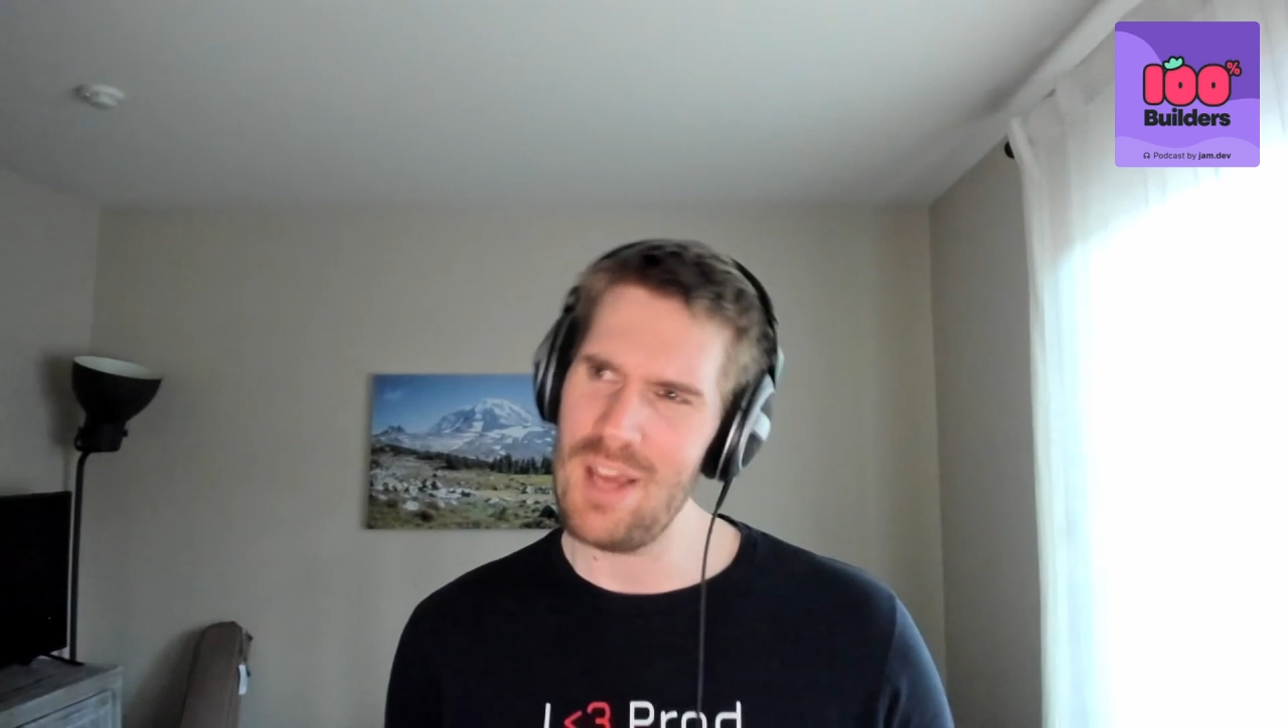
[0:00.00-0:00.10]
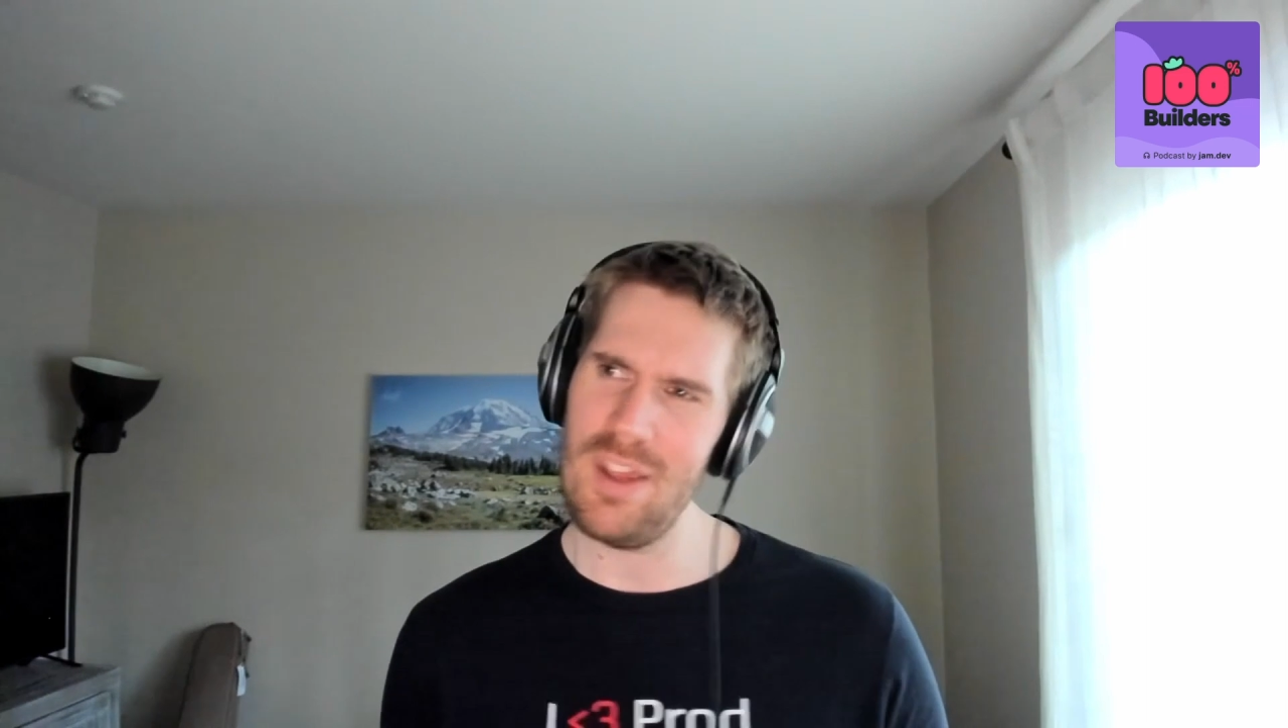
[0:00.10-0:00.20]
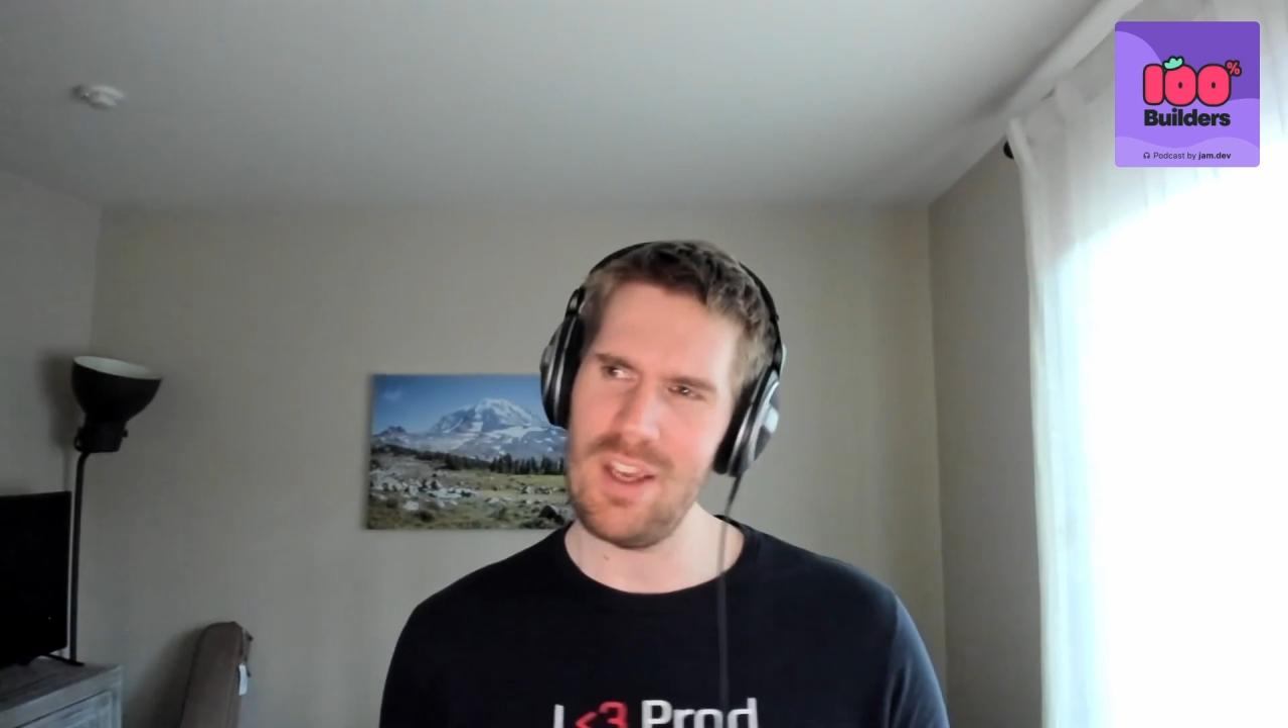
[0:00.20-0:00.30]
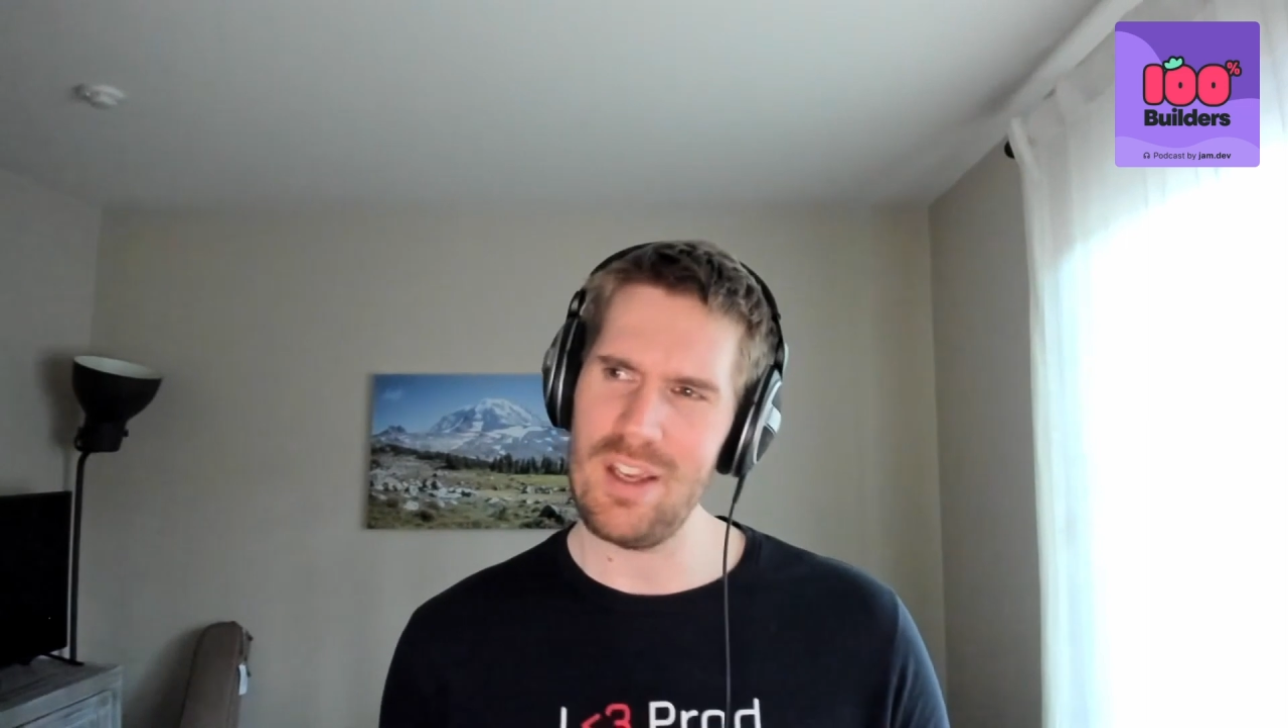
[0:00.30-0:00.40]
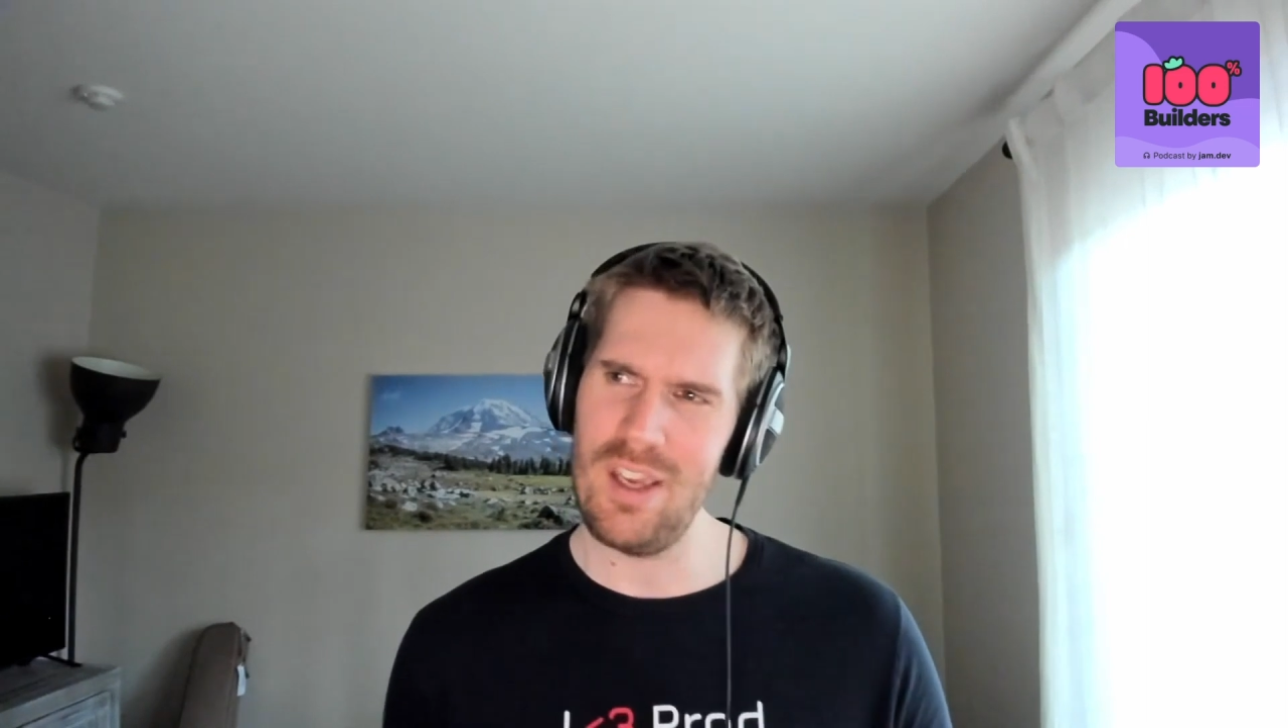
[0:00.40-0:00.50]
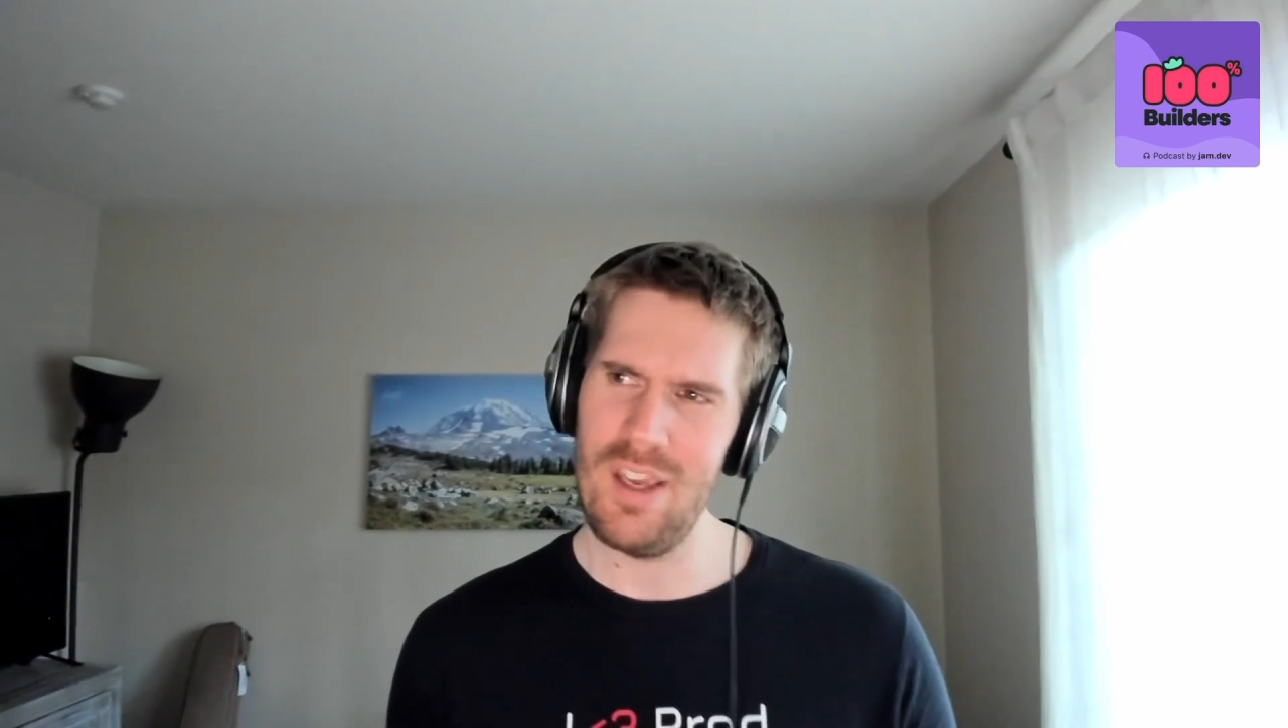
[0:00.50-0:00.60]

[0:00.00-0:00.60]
I think.